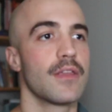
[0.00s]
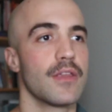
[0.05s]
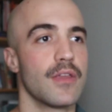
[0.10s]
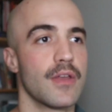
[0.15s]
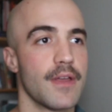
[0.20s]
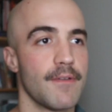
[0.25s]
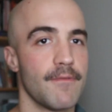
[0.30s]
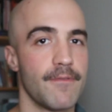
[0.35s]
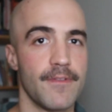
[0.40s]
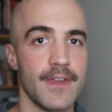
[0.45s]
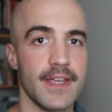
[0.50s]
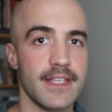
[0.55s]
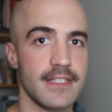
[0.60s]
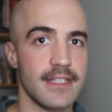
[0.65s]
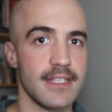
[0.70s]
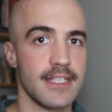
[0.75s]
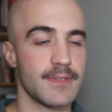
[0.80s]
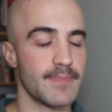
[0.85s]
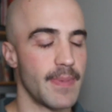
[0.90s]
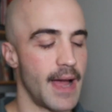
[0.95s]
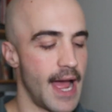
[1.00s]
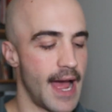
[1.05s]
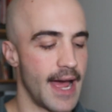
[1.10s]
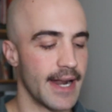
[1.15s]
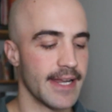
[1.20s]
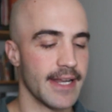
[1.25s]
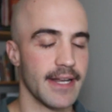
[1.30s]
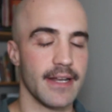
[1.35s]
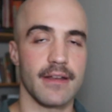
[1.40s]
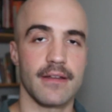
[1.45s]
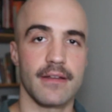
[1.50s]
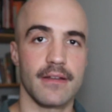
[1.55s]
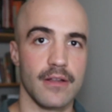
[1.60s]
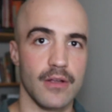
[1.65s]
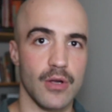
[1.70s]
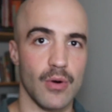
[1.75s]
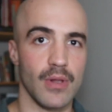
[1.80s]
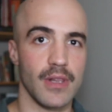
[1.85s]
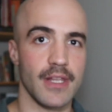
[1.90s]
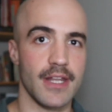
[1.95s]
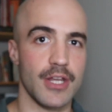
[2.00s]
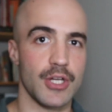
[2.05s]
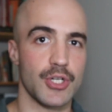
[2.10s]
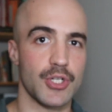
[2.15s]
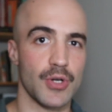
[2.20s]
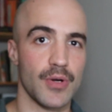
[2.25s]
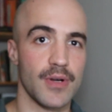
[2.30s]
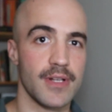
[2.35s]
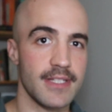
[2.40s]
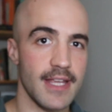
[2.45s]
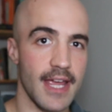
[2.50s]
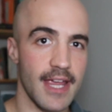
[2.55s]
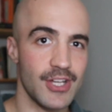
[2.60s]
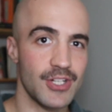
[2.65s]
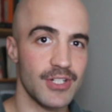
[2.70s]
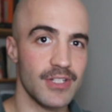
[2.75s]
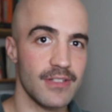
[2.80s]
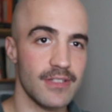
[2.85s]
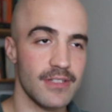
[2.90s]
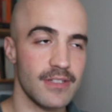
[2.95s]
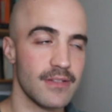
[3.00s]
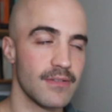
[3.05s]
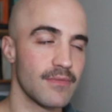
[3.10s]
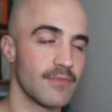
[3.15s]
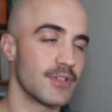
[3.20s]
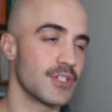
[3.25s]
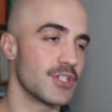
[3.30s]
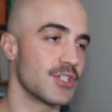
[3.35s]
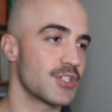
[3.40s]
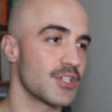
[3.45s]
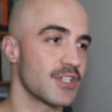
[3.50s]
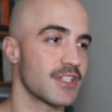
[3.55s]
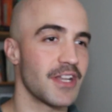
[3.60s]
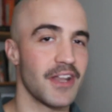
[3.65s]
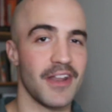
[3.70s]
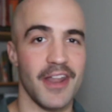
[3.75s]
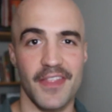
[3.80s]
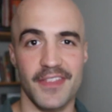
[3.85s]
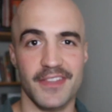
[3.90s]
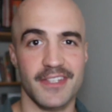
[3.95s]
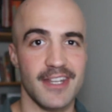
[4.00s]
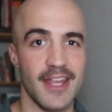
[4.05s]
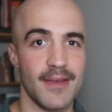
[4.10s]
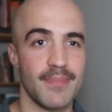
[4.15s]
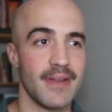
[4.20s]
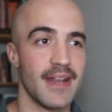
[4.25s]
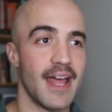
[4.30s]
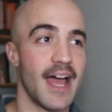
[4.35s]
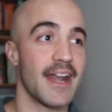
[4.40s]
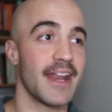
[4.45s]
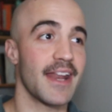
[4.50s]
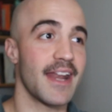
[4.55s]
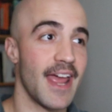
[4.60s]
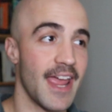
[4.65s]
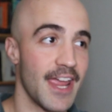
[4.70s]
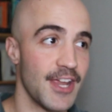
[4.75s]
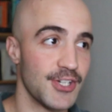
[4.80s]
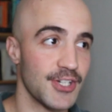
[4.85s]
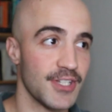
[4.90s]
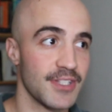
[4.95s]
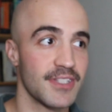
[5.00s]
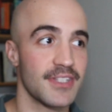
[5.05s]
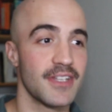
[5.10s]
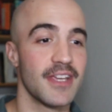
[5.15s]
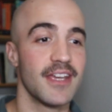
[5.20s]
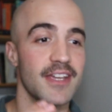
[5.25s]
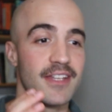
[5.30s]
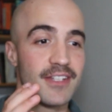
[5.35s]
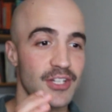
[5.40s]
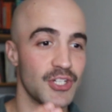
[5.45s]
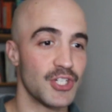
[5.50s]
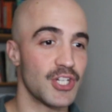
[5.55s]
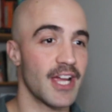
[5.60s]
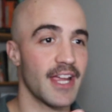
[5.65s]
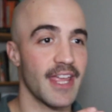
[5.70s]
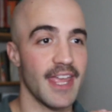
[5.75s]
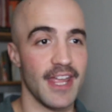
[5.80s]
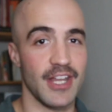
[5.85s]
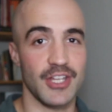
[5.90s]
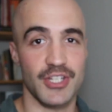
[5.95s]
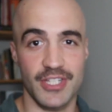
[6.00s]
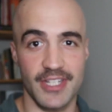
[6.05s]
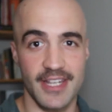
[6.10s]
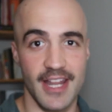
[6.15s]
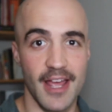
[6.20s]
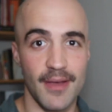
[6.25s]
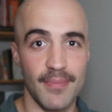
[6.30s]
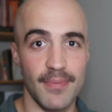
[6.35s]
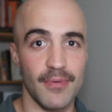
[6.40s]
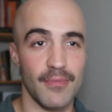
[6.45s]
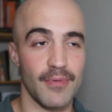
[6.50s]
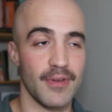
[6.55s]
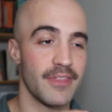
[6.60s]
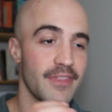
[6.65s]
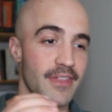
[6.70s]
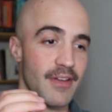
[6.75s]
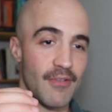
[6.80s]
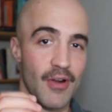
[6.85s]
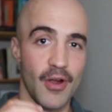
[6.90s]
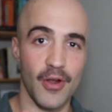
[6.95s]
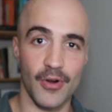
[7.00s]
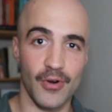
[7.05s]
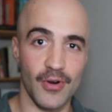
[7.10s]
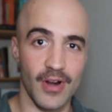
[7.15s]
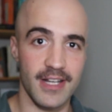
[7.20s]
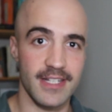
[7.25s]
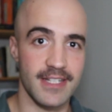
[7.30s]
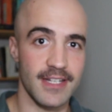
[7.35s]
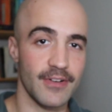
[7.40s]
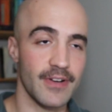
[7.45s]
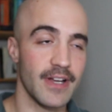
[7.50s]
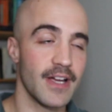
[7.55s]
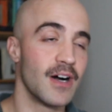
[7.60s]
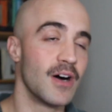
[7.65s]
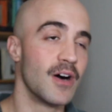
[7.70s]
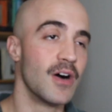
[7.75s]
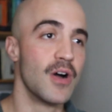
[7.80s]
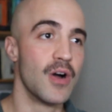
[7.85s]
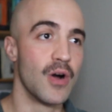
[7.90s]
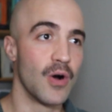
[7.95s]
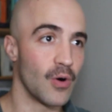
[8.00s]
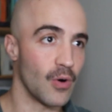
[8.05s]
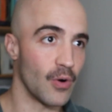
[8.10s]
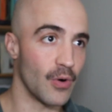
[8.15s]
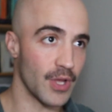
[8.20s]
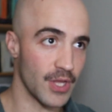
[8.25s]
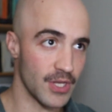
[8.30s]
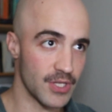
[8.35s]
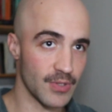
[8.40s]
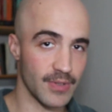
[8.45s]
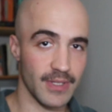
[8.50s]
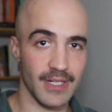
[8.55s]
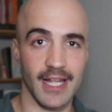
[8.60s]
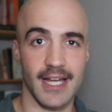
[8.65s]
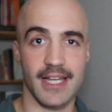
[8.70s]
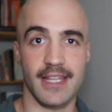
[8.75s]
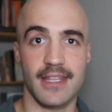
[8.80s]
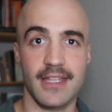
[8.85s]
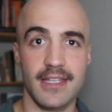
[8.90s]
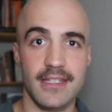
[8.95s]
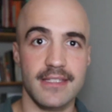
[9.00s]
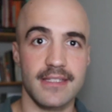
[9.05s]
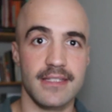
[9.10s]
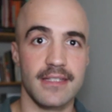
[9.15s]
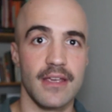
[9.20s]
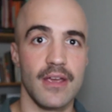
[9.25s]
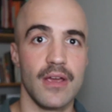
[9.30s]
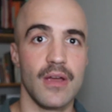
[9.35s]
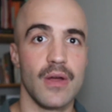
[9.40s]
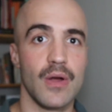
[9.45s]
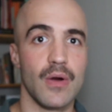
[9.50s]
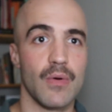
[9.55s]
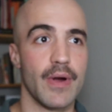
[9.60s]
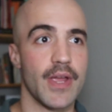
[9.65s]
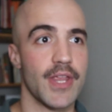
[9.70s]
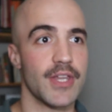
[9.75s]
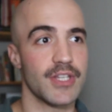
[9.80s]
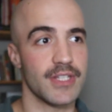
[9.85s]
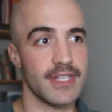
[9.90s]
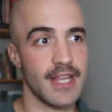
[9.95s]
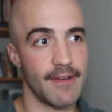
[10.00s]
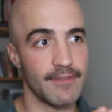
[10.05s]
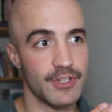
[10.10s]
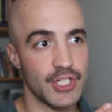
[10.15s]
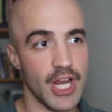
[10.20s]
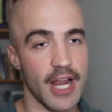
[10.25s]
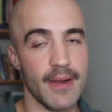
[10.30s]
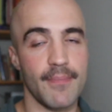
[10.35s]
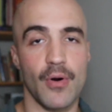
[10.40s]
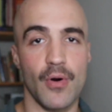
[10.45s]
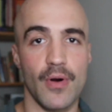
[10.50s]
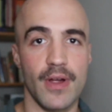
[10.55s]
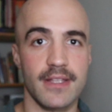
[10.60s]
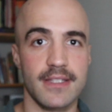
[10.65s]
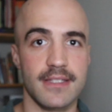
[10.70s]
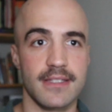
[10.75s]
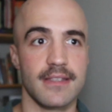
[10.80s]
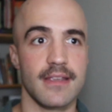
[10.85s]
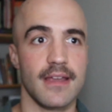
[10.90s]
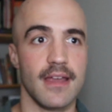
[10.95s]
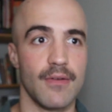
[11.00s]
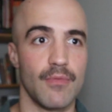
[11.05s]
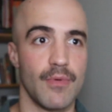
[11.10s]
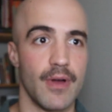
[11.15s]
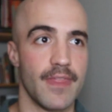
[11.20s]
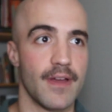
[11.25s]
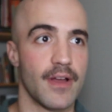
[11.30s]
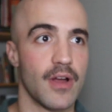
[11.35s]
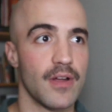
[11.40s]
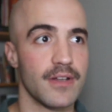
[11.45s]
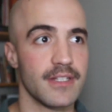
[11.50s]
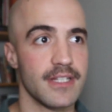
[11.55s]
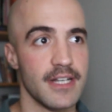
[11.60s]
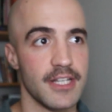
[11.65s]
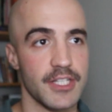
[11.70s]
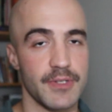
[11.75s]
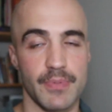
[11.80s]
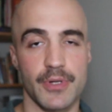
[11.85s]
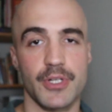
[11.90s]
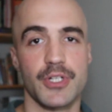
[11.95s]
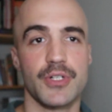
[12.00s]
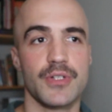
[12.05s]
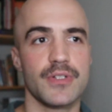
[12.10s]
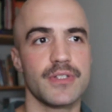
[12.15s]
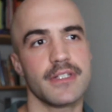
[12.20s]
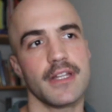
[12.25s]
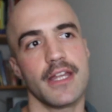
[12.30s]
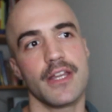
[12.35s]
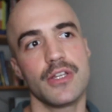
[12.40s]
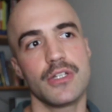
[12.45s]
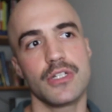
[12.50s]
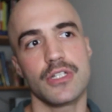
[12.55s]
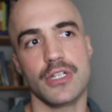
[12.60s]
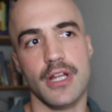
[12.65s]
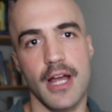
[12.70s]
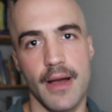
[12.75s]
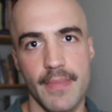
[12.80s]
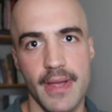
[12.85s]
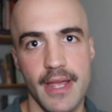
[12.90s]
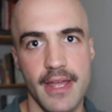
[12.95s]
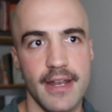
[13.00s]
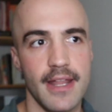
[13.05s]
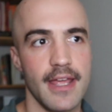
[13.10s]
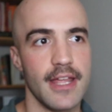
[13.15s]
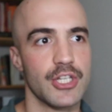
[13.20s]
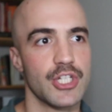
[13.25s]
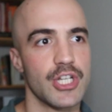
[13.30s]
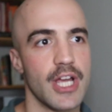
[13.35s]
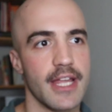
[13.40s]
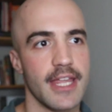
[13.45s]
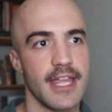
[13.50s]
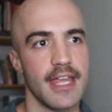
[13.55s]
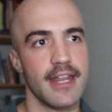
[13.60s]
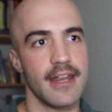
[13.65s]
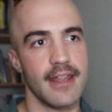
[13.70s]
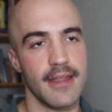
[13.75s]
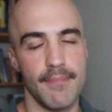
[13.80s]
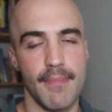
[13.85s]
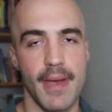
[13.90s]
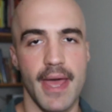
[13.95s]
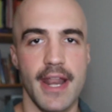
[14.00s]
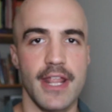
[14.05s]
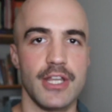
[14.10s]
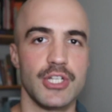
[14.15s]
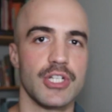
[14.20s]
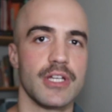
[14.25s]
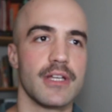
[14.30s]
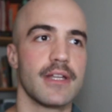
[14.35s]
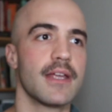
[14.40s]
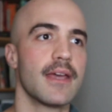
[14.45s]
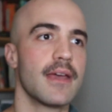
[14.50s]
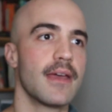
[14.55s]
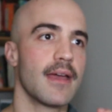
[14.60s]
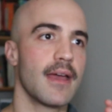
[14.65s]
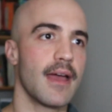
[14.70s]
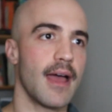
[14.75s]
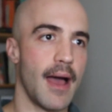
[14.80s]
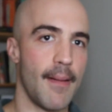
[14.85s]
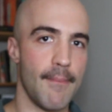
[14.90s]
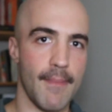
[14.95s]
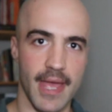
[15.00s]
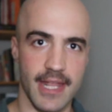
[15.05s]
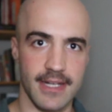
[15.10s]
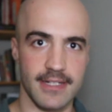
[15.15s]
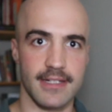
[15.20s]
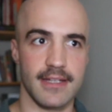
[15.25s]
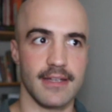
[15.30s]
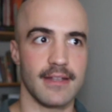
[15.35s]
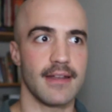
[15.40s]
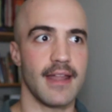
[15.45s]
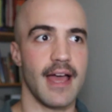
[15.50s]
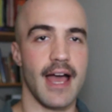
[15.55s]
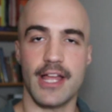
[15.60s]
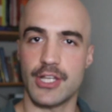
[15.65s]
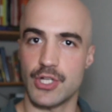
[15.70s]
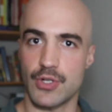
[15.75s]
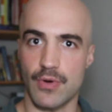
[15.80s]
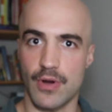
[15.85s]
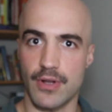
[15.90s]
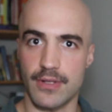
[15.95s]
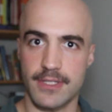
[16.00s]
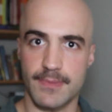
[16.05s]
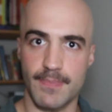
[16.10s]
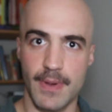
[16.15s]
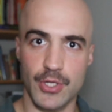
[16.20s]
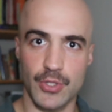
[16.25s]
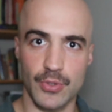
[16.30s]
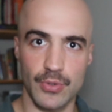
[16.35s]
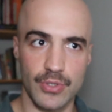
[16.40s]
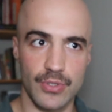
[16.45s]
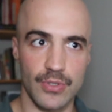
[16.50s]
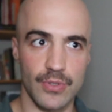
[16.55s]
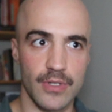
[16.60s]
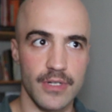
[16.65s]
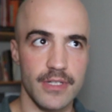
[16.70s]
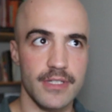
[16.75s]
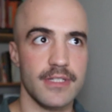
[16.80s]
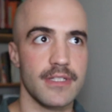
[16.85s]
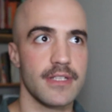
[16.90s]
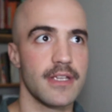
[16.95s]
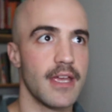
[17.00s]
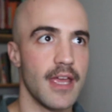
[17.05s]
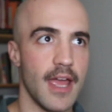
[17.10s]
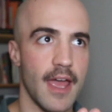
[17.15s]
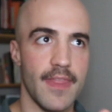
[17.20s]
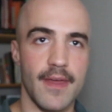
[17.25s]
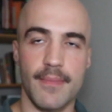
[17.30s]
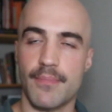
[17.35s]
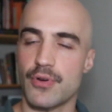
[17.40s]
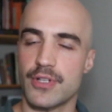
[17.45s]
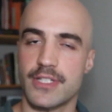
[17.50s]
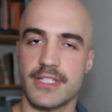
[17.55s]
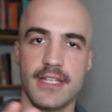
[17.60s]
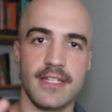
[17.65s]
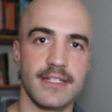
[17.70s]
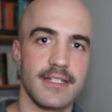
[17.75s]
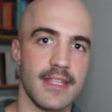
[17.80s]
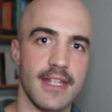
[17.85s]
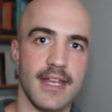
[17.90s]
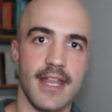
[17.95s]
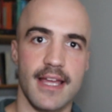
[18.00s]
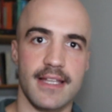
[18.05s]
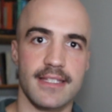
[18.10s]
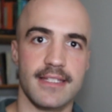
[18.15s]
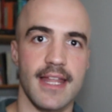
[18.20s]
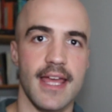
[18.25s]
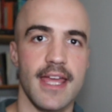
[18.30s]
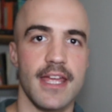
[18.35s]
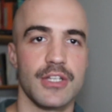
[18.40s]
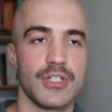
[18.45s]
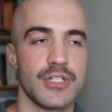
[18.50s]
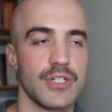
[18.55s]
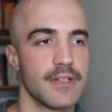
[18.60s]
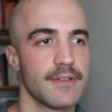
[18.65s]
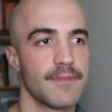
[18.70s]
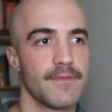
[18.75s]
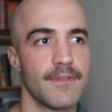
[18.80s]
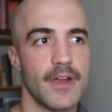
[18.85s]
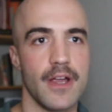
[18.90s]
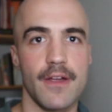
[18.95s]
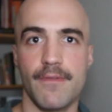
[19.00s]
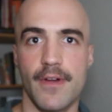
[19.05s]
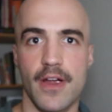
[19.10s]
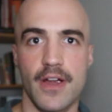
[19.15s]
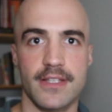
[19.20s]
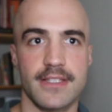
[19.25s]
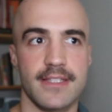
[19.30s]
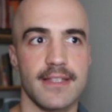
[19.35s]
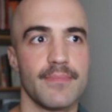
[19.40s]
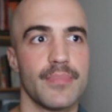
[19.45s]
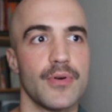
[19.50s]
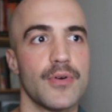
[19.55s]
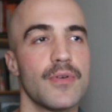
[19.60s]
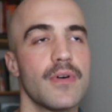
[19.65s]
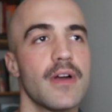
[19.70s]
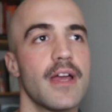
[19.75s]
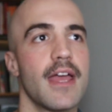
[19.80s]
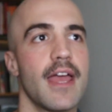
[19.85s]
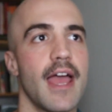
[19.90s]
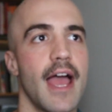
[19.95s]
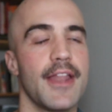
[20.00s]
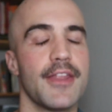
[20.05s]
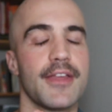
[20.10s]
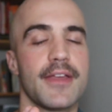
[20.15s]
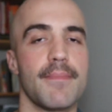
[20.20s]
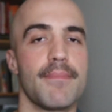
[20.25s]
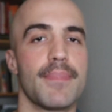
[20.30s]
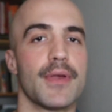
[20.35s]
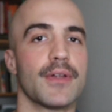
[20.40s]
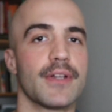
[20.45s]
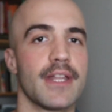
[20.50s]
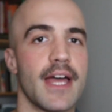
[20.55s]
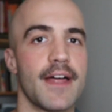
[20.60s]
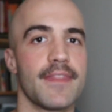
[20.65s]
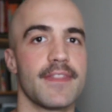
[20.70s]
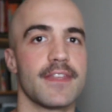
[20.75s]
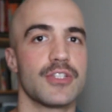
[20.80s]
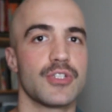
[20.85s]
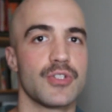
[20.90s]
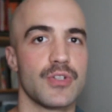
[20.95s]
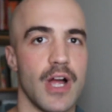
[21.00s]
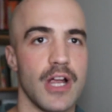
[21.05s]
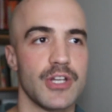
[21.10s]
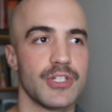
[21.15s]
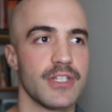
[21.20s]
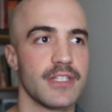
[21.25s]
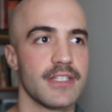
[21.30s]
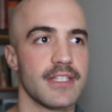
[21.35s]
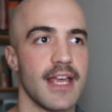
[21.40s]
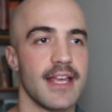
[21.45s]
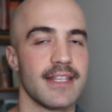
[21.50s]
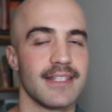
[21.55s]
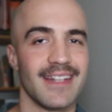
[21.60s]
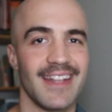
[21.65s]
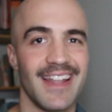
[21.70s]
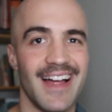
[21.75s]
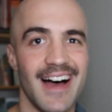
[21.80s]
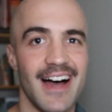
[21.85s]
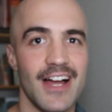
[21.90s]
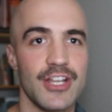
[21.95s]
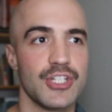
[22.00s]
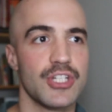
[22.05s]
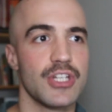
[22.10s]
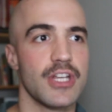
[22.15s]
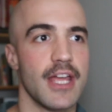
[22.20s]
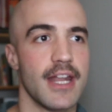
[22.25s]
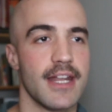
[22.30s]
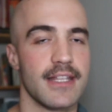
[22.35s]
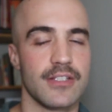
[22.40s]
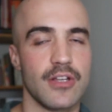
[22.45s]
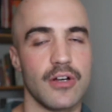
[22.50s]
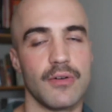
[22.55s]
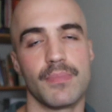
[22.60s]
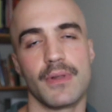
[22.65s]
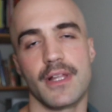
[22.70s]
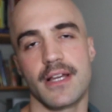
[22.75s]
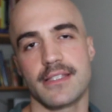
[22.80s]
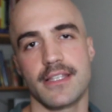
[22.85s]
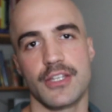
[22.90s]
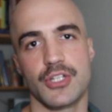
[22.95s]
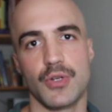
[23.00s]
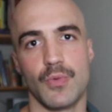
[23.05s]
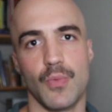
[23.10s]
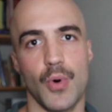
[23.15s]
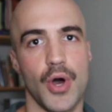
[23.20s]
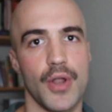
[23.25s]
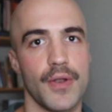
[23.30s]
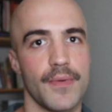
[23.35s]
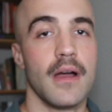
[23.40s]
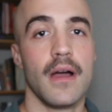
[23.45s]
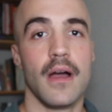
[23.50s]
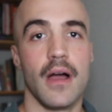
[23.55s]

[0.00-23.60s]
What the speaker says: You can fix this by adding quality assurance agents, which is just another step in adding agents to check each step with their own criteria, or you do it like this, where you just have checkpoints where the content is produced, and you just come in and check in and manage it, amend it, add your own special source, and then proceed to the next stage. Very, very simple, and you can build out these structures as large and as complex as you want.